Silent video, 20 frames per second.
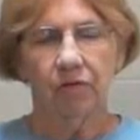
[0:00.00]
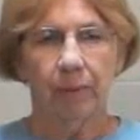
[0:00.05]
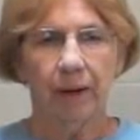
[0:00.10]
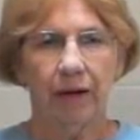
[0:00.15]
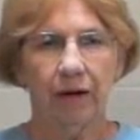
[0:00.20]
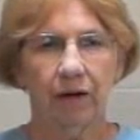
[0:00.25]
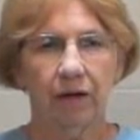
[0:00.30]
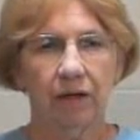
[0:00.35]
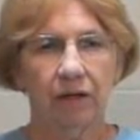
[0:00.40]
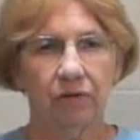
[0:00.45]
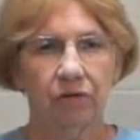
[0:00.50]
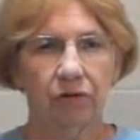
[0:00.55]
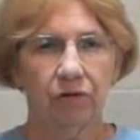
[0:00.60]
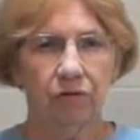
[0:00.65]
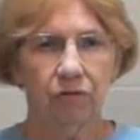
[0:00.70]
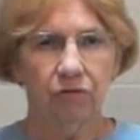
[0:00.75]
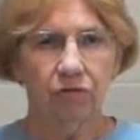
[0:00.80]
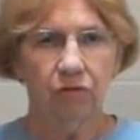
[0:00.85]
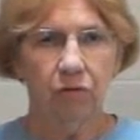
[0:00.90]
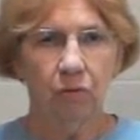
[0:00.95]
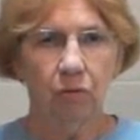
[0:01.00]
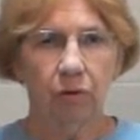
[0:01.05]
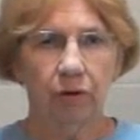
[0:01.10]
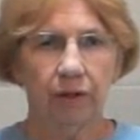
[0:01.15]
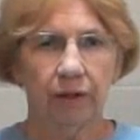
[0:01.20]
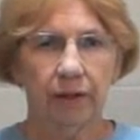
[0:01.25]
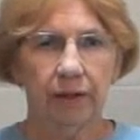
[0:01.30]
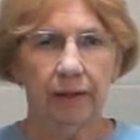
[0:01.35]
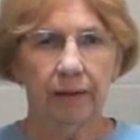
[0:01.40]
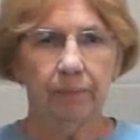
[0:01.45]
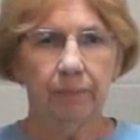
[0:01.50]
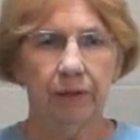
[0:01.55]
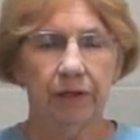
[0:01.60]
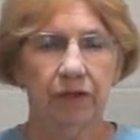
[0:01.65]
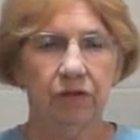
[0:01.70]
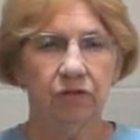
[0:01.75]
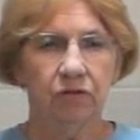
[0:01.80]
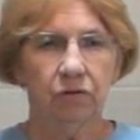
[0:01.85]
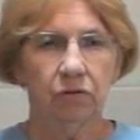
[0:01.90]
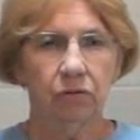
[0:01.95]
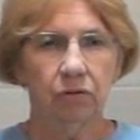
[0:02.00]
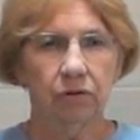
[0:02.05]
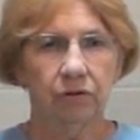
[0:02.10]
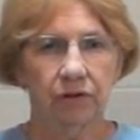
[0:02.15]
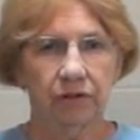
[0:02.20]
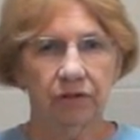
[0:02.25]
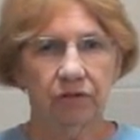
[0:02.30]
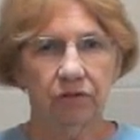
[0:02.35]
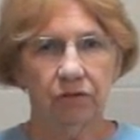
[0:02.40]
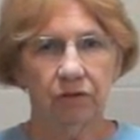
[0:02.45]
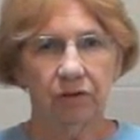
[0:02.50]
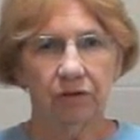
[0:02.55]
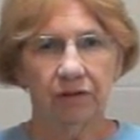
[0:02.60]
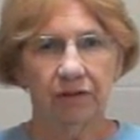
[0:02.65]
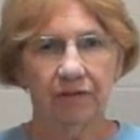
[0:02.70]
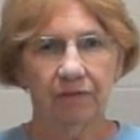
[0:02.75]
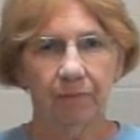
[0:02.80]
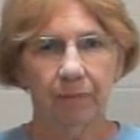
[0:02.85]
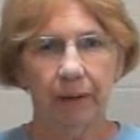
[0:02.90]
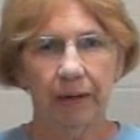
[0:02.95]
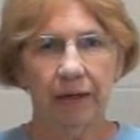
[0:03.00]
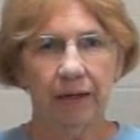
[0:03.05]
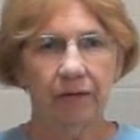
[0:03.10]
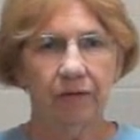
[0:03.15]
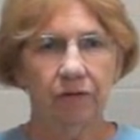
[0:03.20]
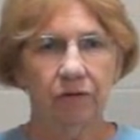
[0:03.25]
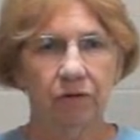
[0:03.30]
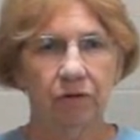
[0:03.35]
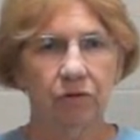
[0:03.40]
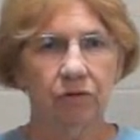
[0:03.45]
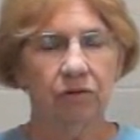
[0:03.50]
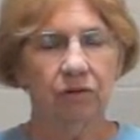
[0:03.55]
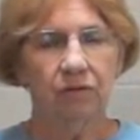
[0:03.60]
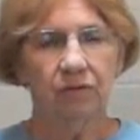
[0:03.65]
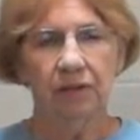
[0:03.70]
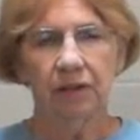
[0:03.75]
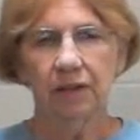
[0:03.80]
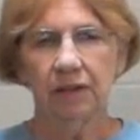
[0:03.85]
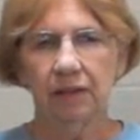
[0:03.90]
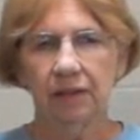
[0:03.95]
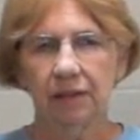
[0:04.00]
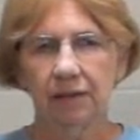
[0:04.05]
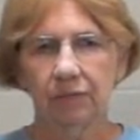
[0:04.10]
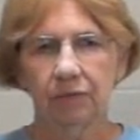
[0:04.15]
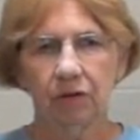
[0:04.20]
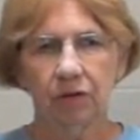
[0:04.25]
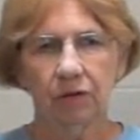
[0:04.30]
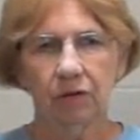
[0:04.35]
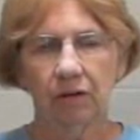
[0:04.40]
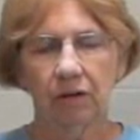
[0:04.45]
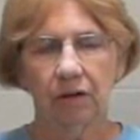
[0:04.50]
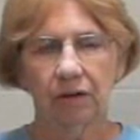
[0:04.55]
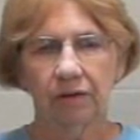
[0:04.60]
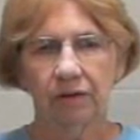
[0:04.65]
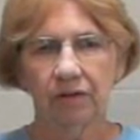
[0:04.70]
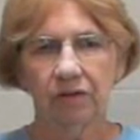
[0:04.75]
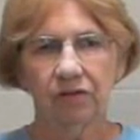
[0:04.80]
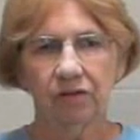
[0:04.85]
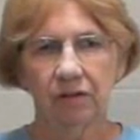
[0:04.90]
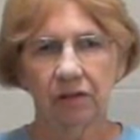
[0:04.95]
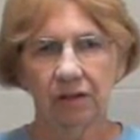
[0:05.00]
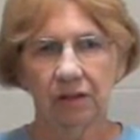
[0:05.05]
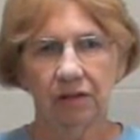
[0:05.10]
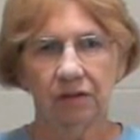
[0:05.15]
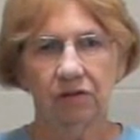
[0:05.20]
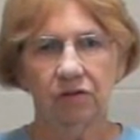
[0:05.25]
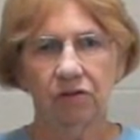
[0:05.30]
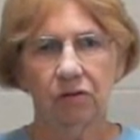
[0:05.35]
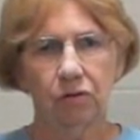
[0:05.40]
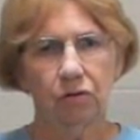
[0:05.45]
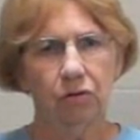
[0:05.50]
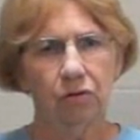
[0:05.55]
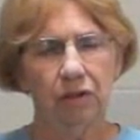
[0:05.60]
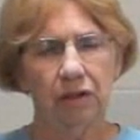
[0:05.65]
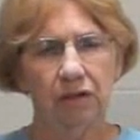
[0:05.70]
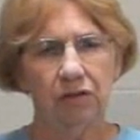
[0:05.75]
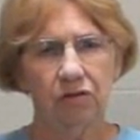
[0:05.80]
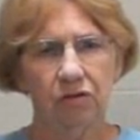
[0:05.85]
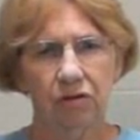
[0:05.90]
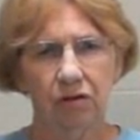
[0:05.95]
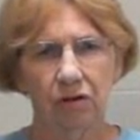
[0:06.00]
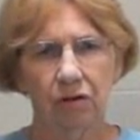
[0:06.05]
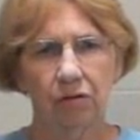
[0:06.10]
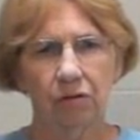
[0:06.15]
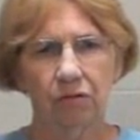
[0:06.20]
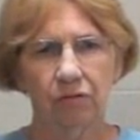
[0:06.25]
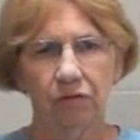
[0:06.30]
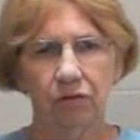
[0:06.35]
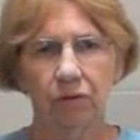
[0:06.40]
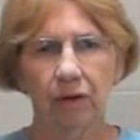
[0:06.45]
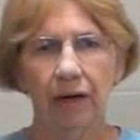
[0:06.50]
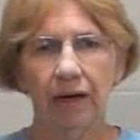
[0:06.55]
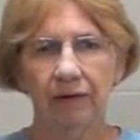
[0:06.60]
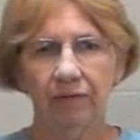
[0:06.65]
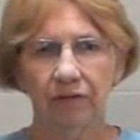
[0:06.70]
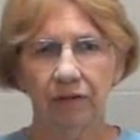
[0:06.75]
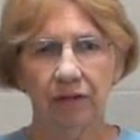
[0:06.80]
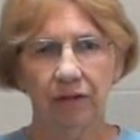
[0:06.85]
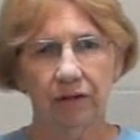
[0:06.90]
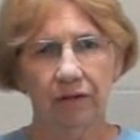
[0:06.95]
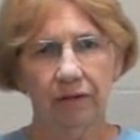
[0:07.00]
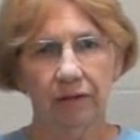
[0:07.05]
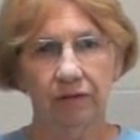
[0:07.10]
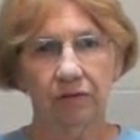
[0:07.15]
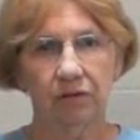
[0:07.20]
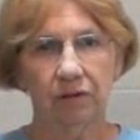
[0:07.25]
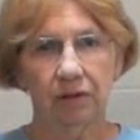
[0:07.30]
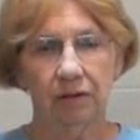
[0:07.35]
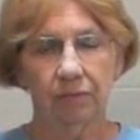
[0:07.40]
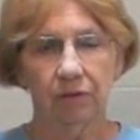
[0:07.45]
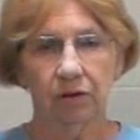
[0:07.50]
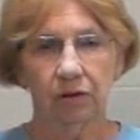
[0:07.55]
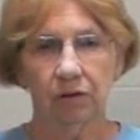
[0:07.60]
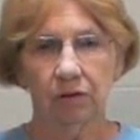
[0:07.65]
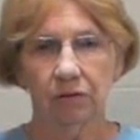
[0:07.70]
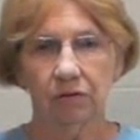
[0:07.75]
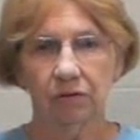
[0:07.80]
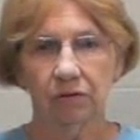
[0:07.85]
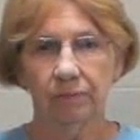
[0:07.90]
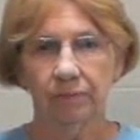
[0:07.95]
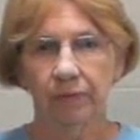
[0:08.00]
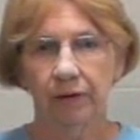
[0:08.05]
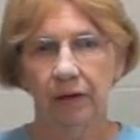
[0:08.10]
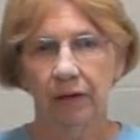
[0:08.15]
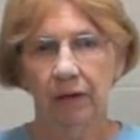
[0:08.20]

of about 140, and many school districts have banned the use of any chemical on this list, so you need to know if you have any of these chemicals.